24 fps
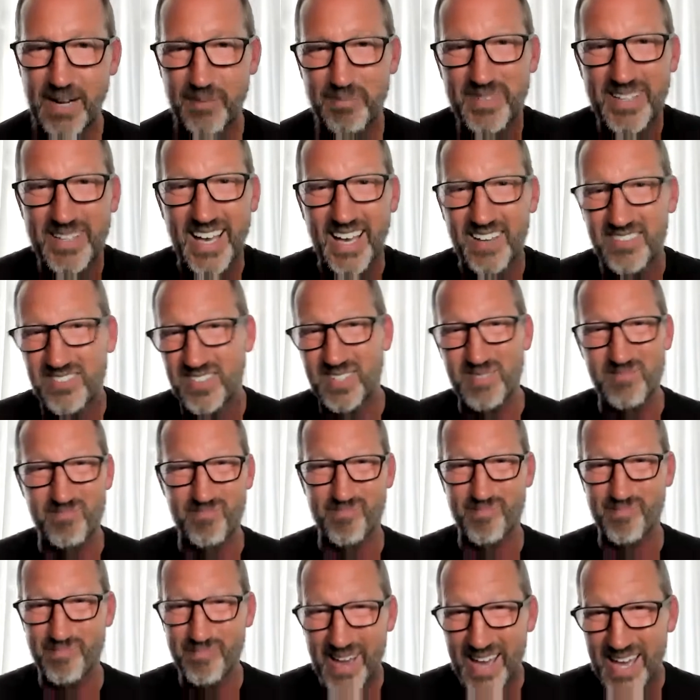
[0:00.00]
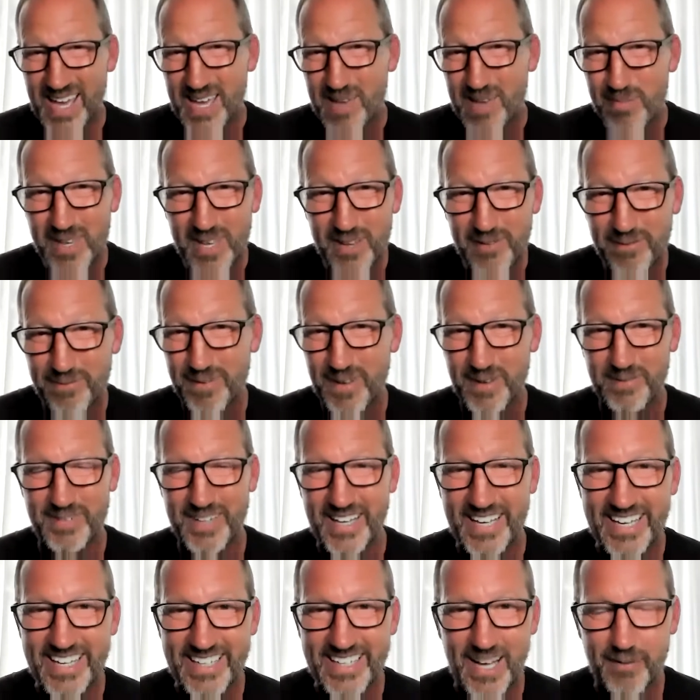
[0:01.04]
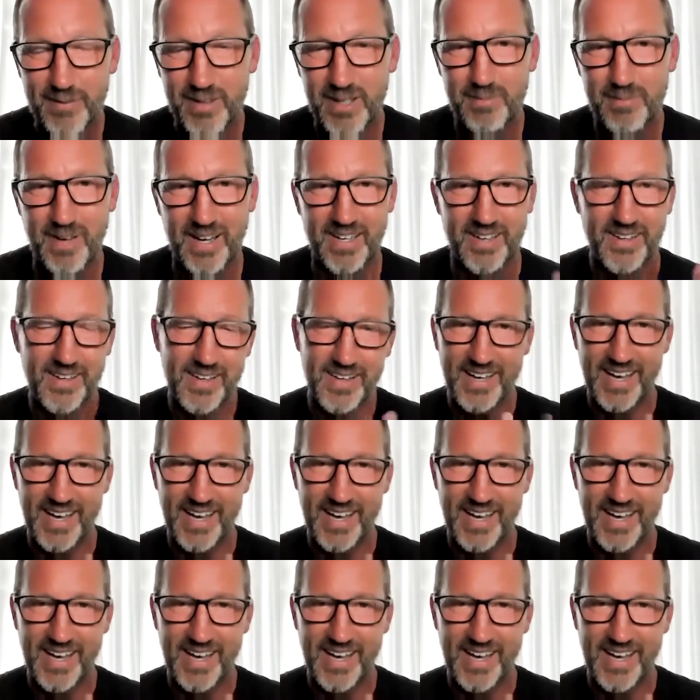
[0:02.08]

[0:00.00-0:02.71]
I'm guessing maybe 15 of them, I,